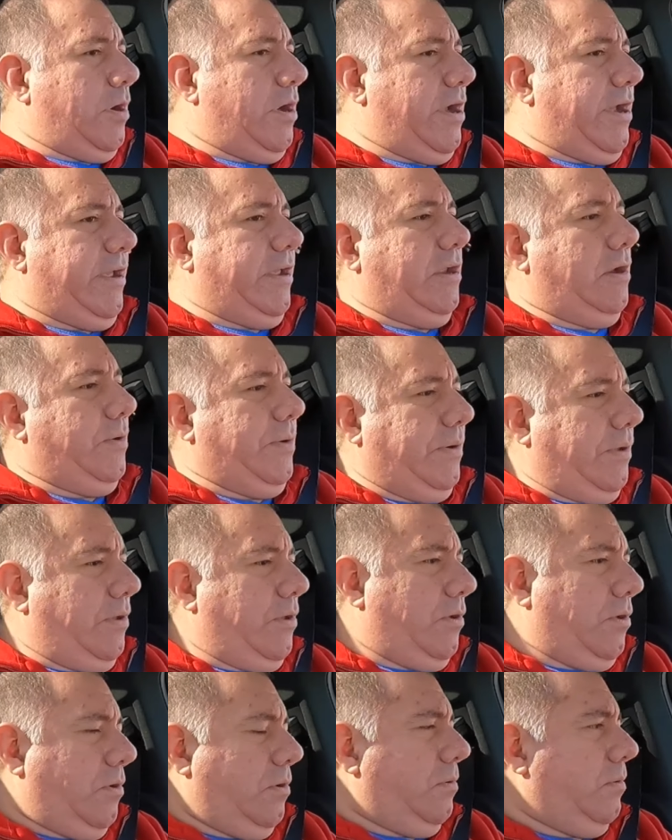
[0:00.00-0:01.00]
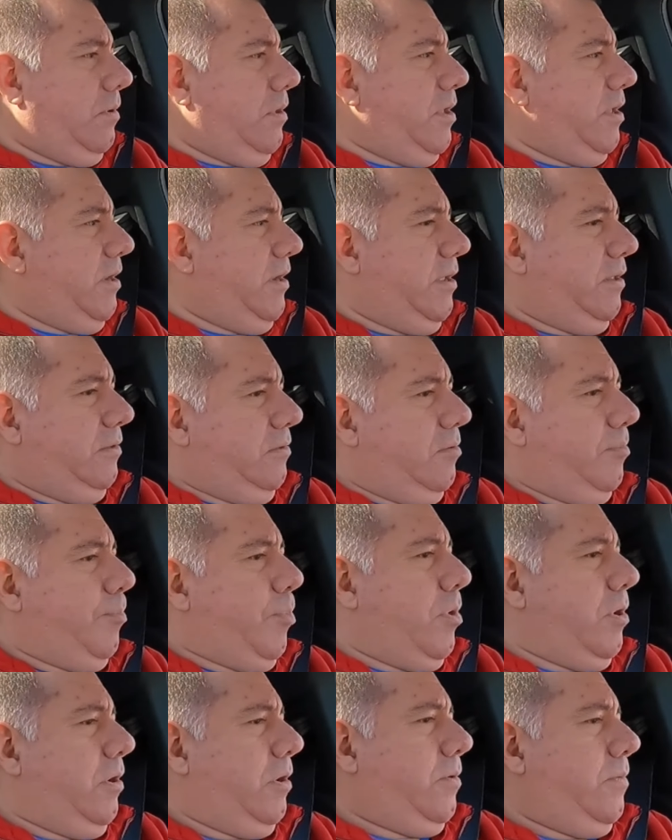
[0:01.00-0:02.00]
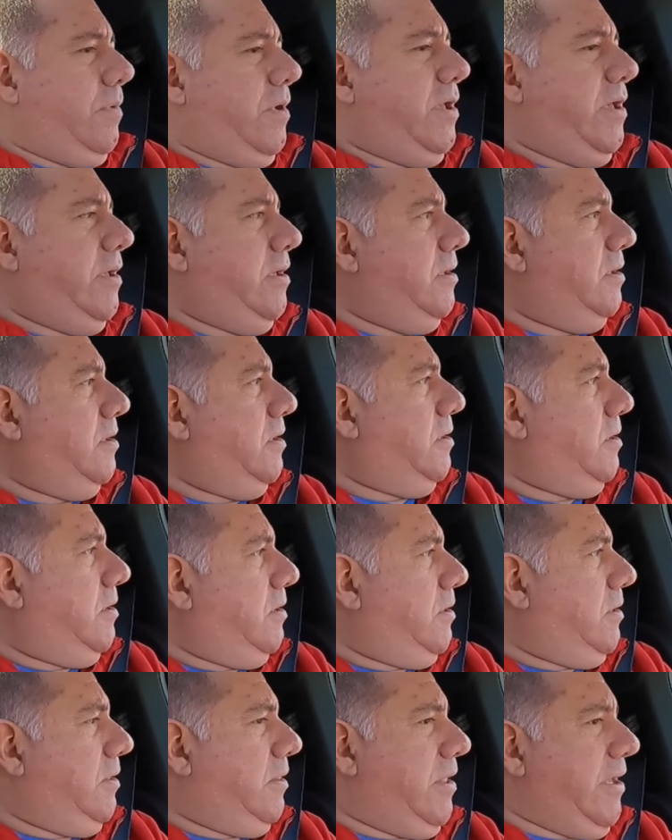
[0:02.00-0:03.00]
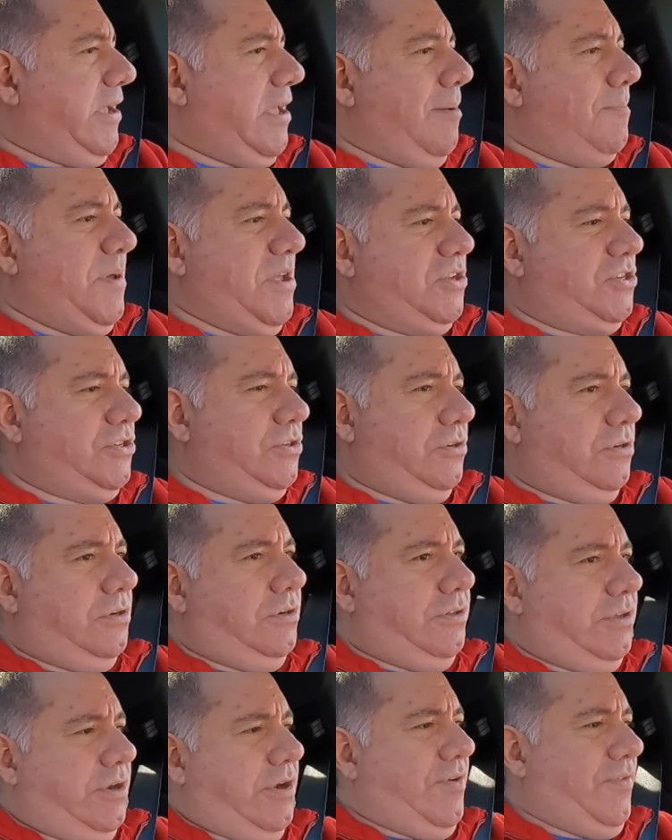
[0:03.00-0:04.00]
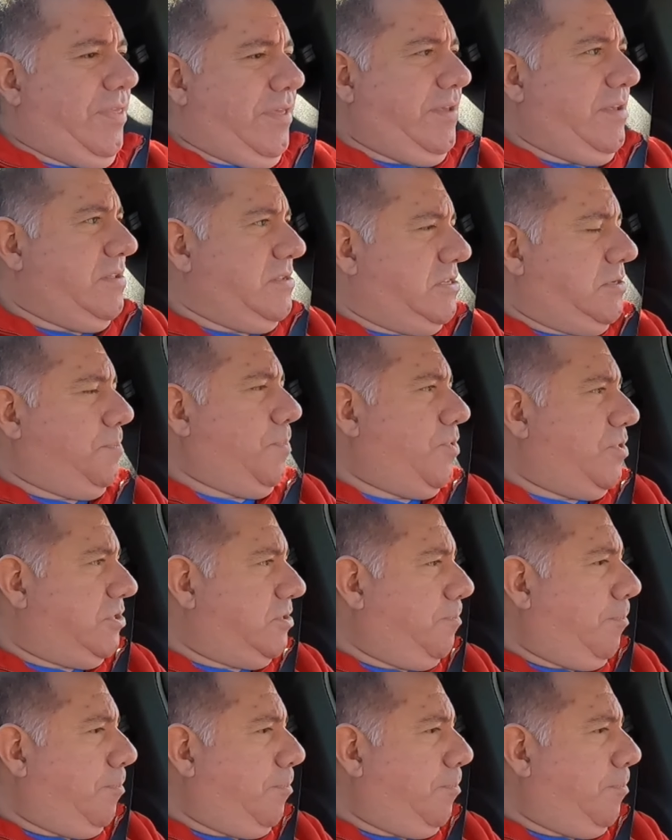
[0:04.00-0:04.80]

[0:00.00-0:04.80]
right, here we go, heading into the parkway. Like I mentioned earlier, everything on Sports